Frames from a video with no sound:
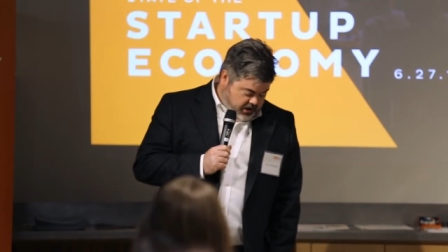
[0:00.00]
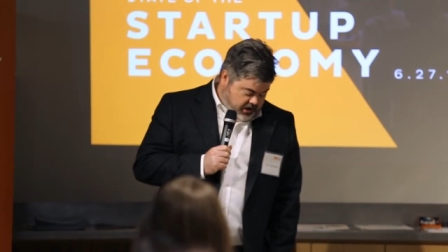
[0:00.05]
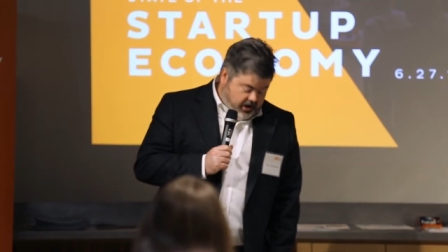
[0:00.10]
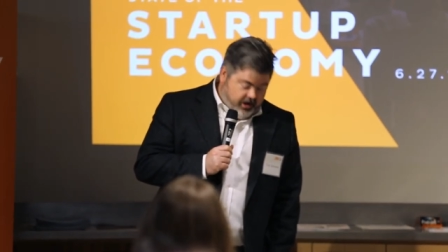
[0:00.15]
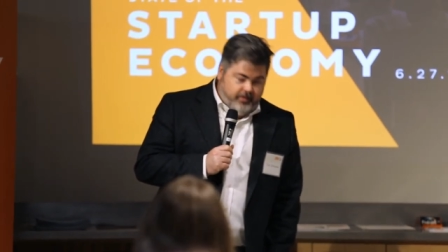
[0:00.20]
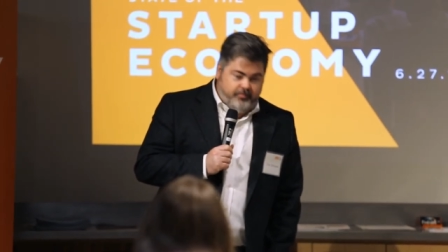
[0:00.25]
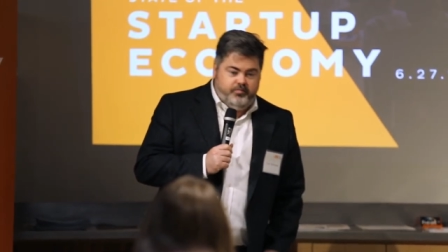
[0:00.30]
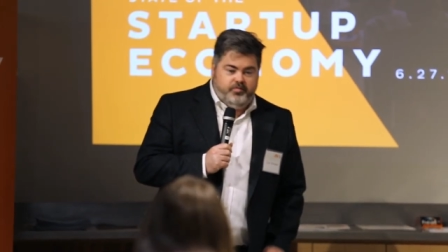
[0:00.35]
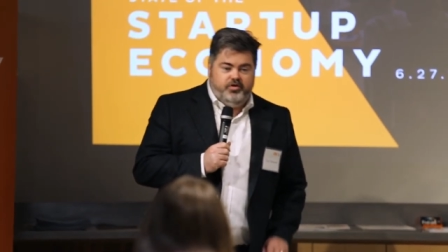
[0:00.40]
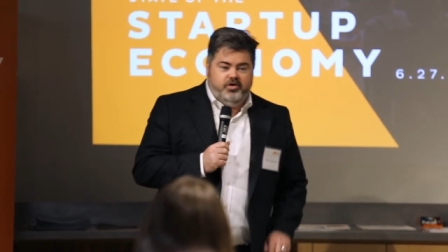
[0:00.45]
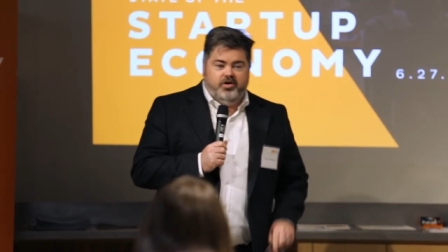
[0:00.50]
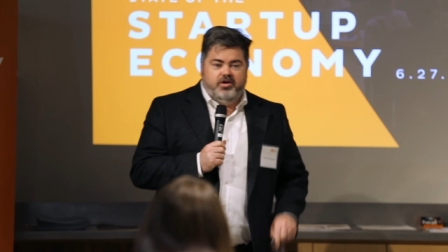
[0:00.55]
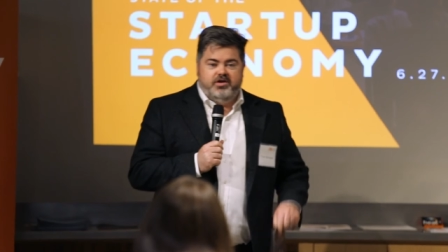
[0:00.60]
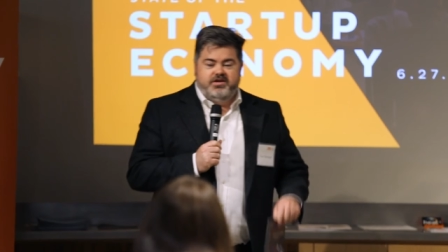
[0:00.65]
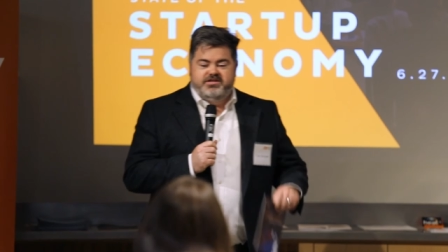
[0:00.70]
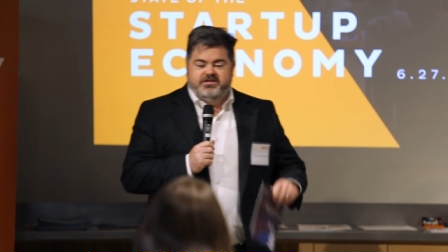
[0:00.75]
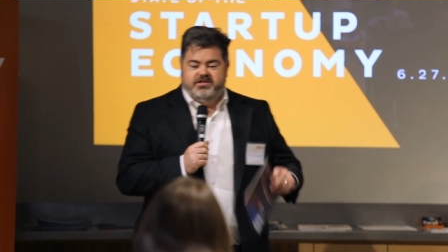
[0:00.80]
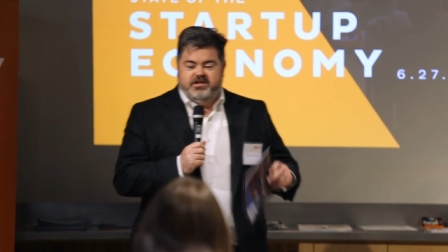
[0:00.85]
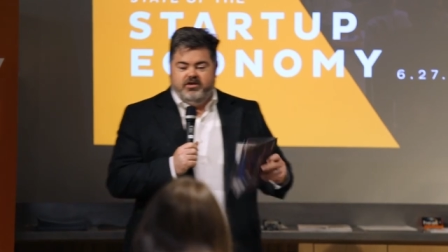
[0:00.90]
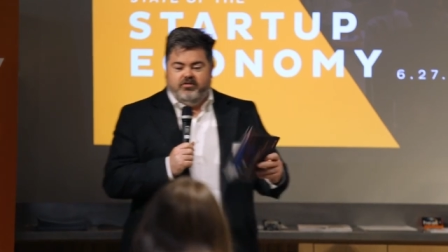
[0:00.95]
Um, you're going
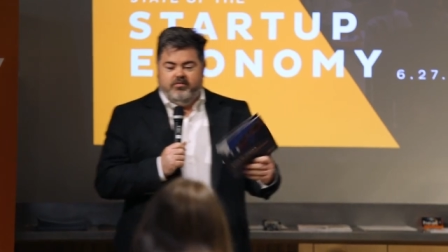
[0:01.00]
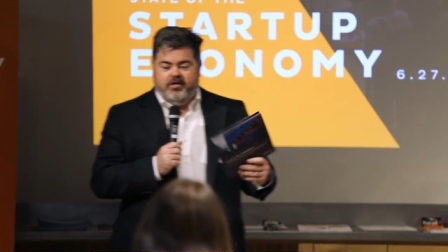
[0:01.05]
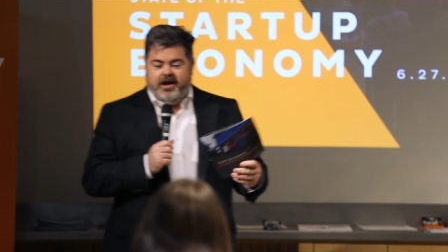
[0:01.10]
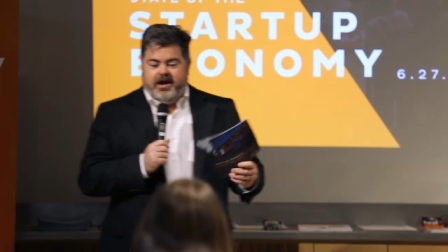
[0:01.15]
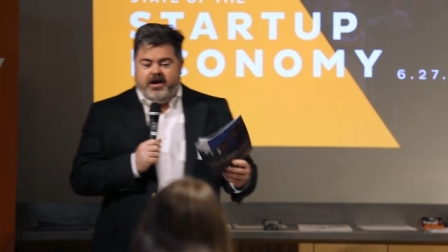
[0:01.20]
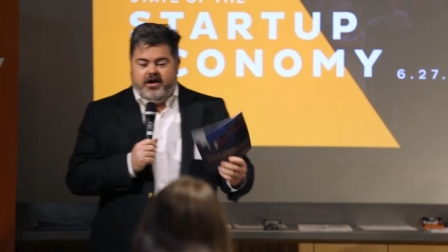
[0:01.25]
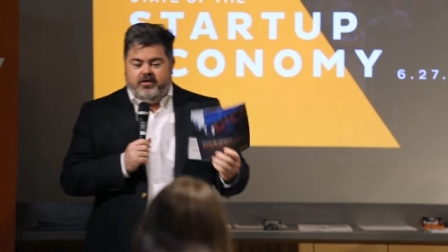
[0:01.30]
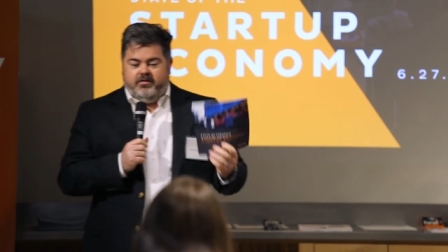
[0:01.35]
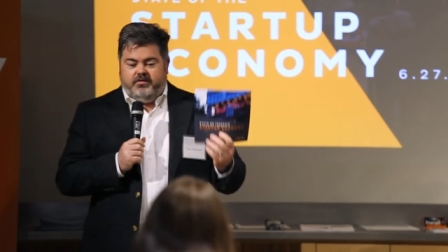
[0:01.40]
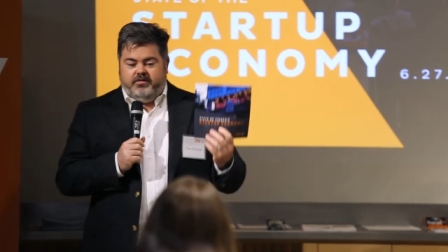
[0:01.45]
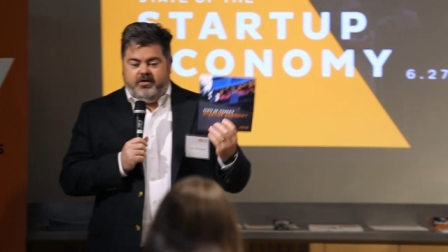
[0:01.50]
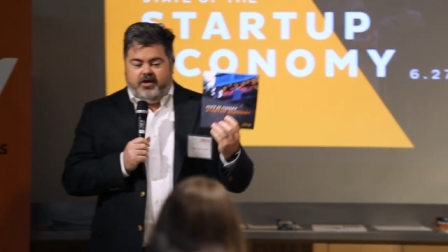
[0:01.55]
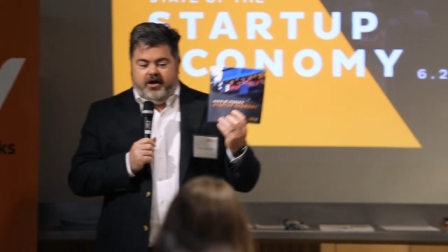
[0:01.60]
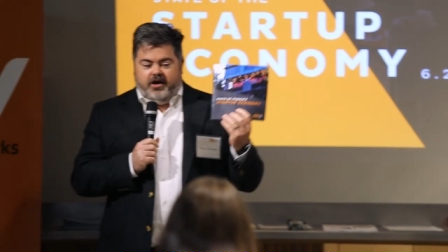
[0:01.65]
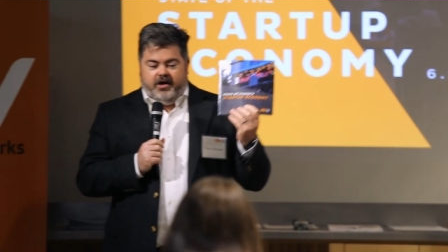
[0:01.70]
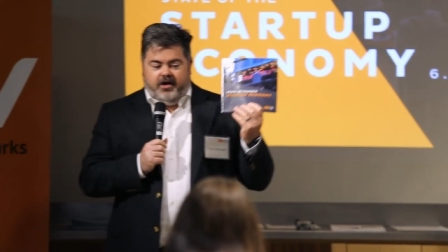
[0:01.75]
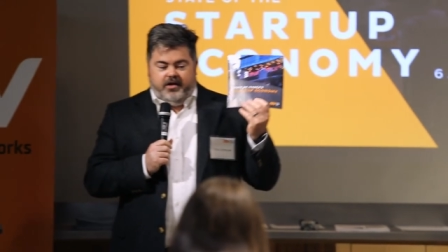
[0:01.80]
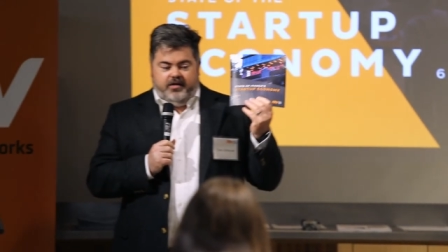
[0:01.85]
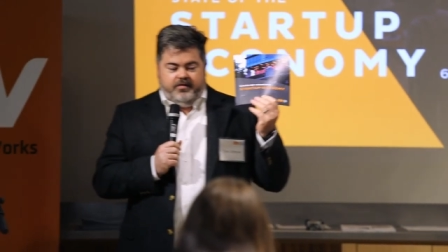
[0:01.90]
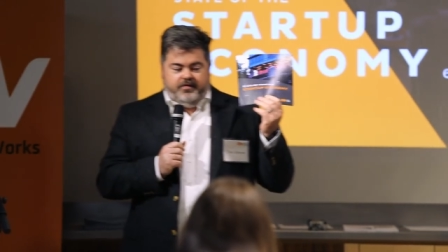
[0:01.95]
to see around
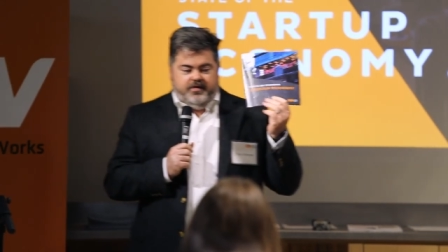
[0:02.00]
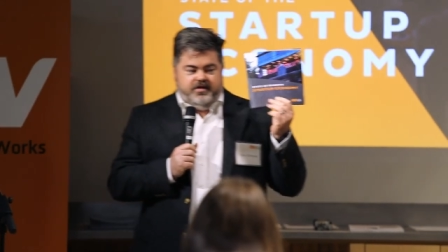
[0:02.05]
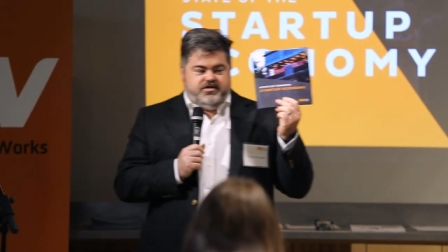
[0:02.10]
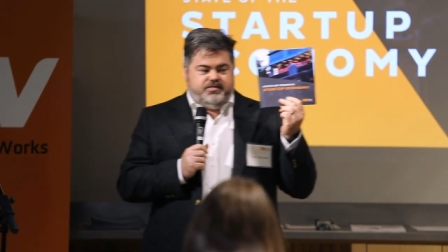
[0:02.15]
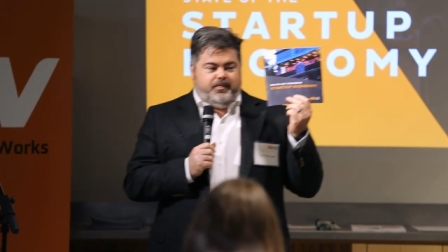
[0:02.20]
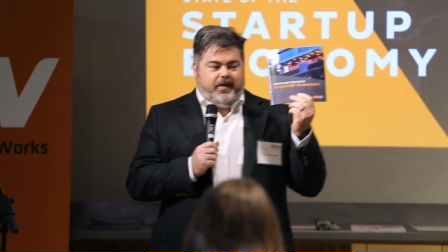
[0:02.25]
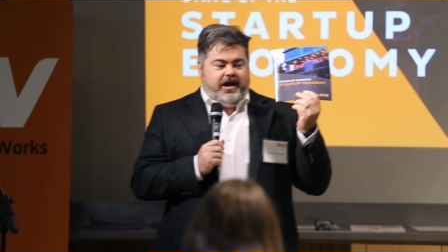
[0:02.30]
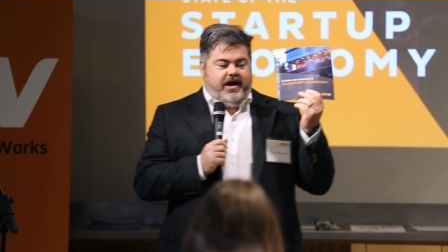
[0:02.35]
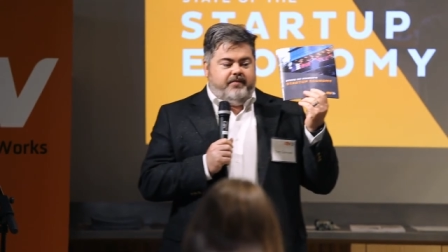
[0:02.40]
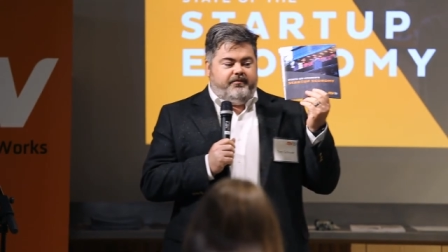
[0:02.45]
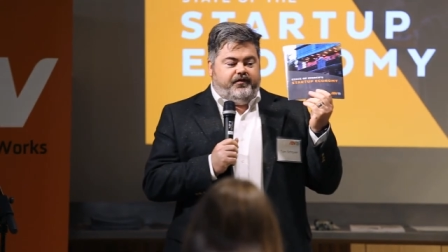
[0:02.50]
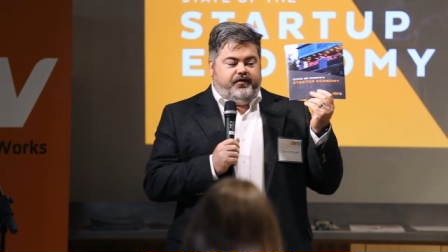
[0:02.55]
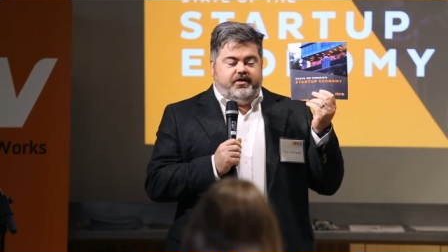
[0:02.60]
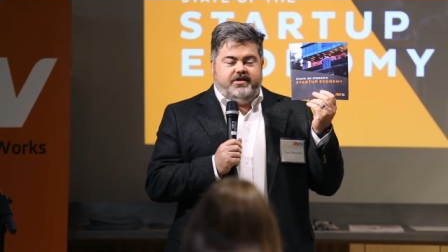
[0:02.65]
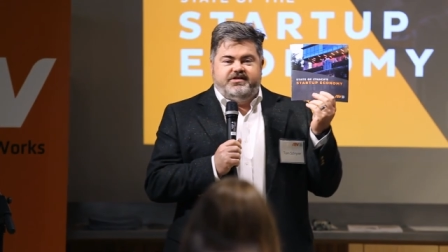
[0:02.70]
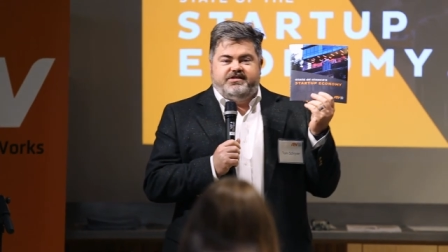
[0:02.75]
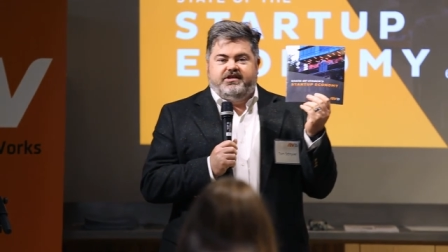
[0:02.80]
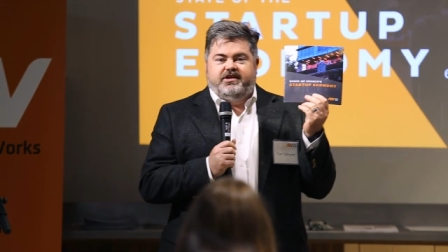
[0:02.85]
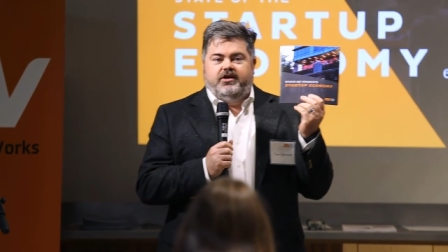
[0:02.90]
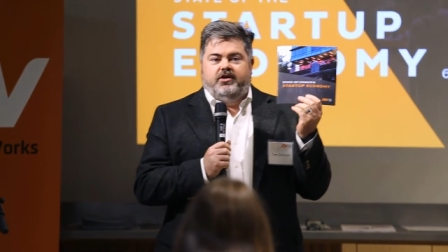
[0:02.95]
these
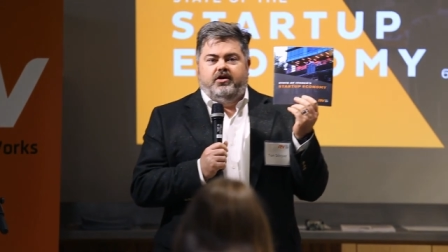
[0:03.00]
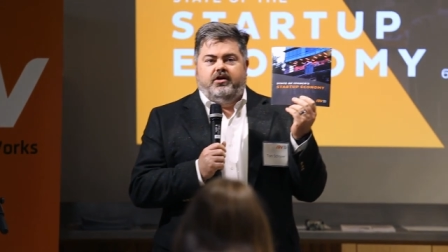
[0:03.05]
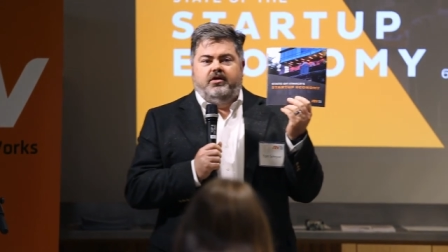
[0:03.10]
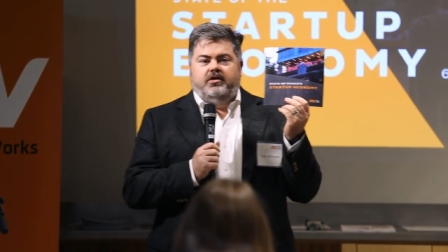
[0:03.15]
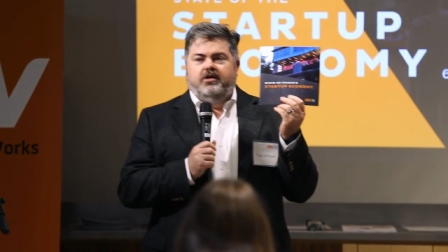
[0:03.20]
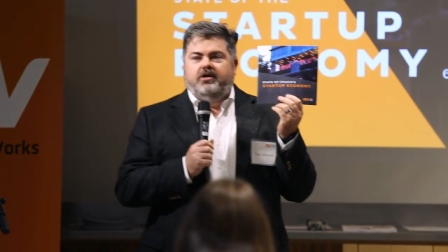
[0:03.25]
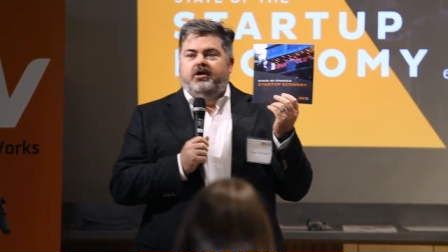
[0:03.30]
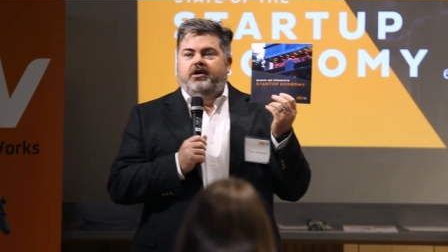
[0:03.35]
pamphlets here,